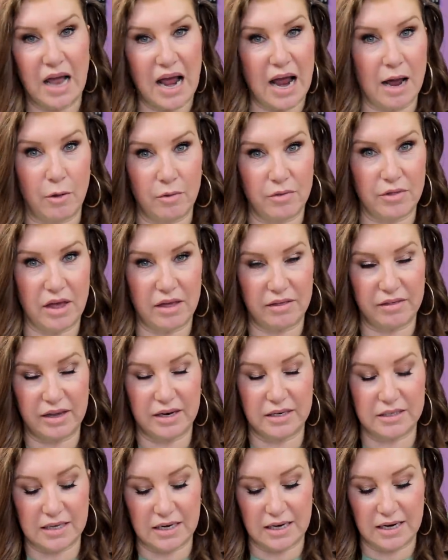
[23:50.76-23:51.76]
out there
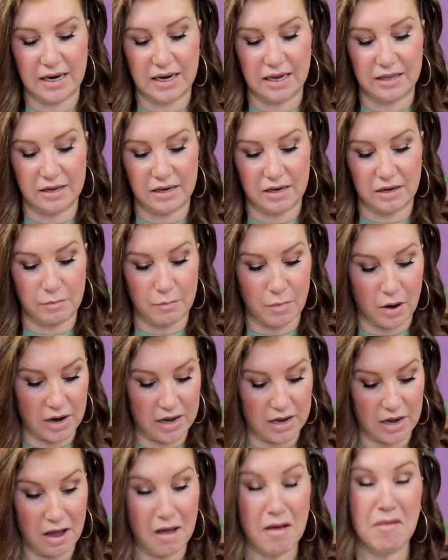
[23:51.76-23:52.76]
things in here that you
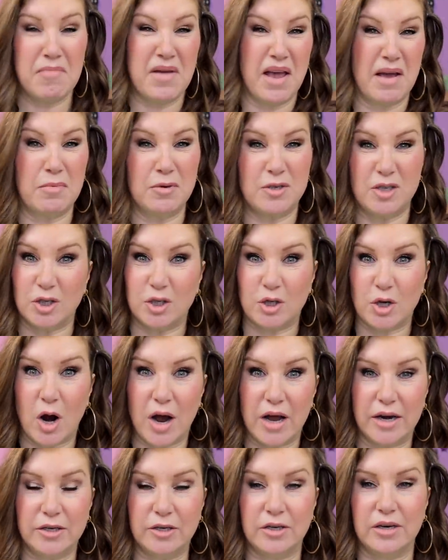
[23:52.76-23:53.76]
might be able to
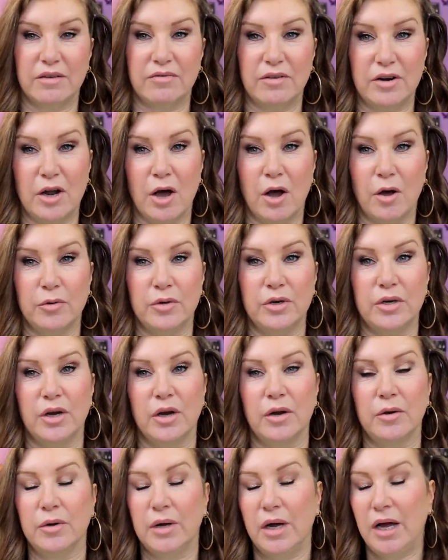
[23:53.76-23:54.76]
try and you never know, you
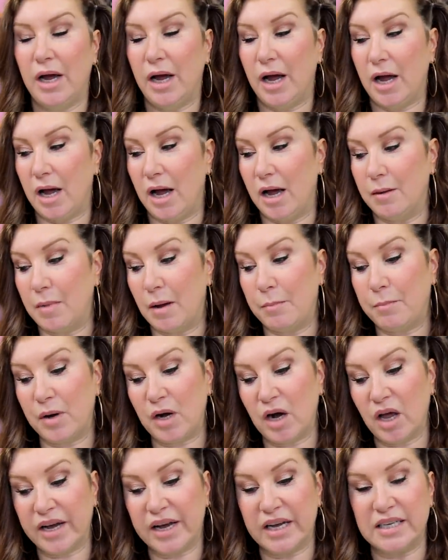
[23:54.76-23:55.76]
know. Um, but
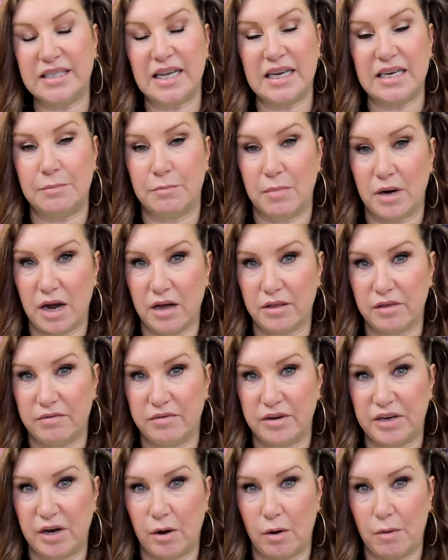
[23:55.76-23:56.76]
like I said in my other
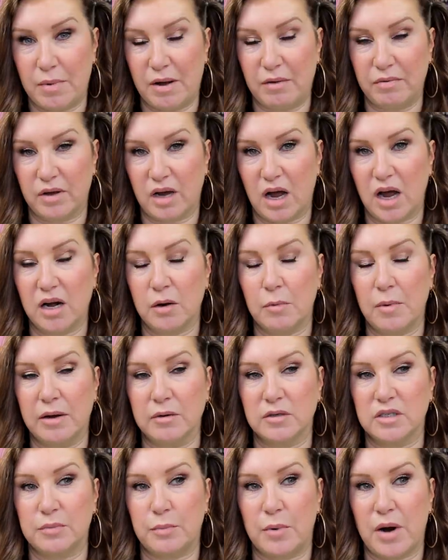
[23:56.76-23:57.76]
video about the Colour Wow
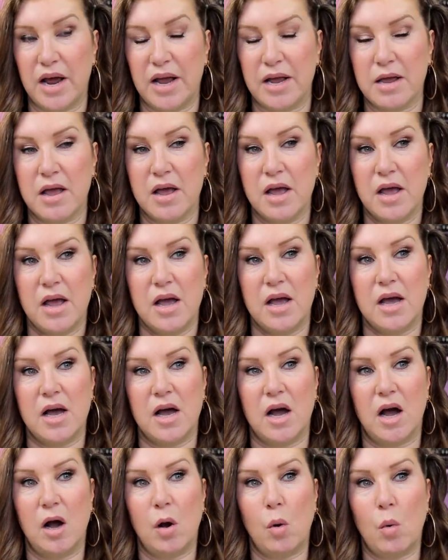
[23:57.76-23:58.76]
spray,
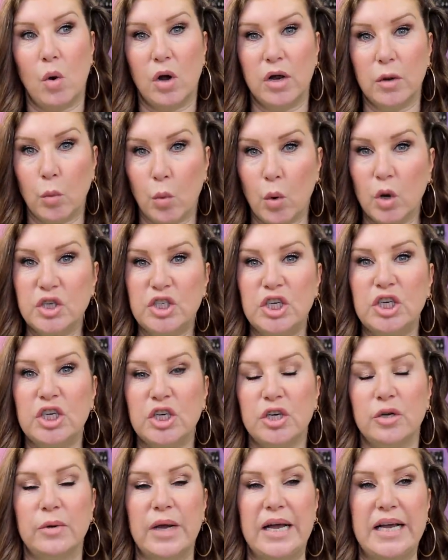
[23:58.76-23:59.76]
what to
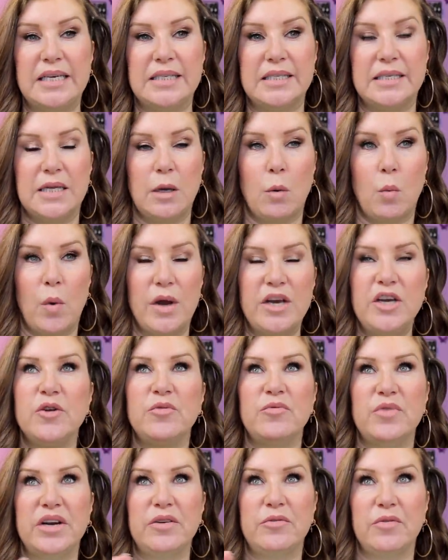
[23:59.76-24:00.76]
do is when
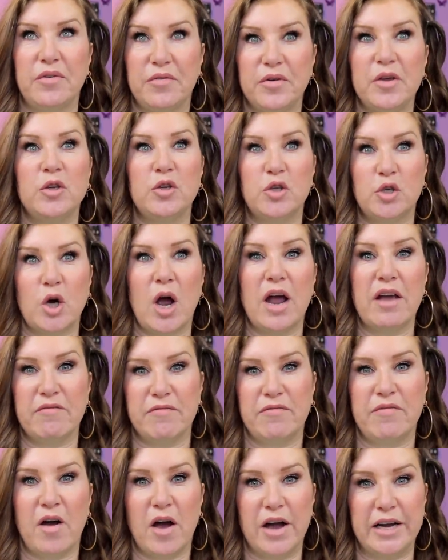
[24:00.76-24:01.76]
you read reviews try
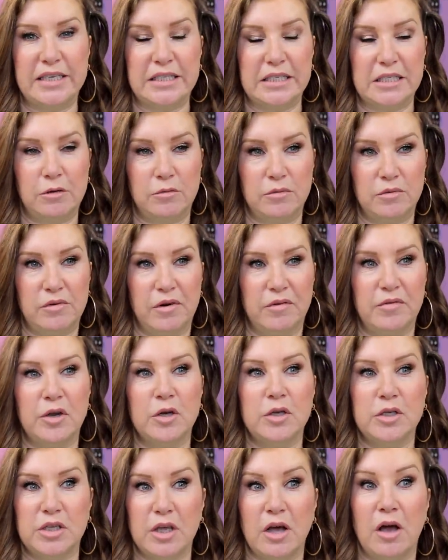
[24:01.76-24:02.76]
and find
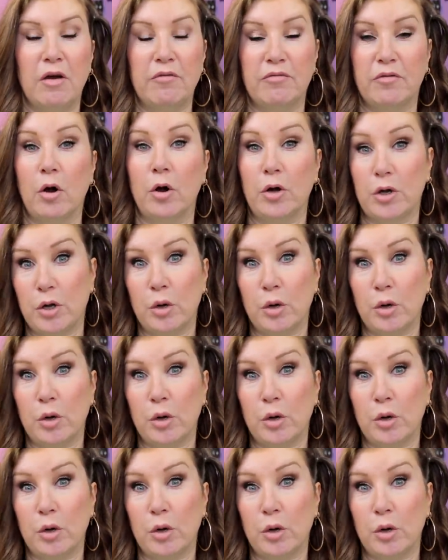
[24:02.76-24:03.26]
reviews that have got